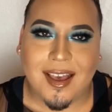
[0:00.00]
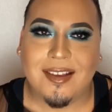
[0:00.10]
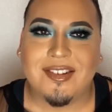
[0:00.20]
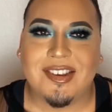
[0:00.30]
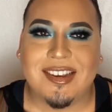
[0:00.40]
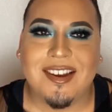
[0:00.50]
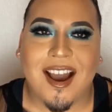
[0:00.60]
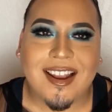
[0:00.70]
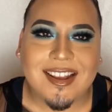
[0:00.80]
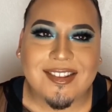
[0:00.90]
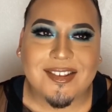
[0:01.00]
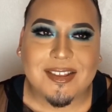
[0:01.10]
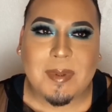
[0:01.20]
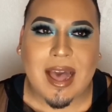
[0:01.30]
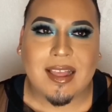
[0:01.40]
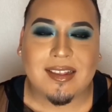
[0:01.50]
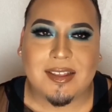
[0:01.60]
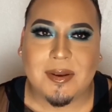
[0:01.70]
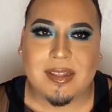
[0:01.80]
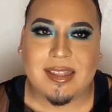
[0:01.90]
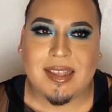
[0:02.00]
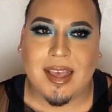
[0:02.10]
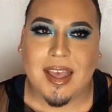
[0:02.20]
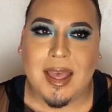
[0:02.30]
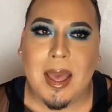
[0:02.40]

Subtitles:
she got into this palette, so it's a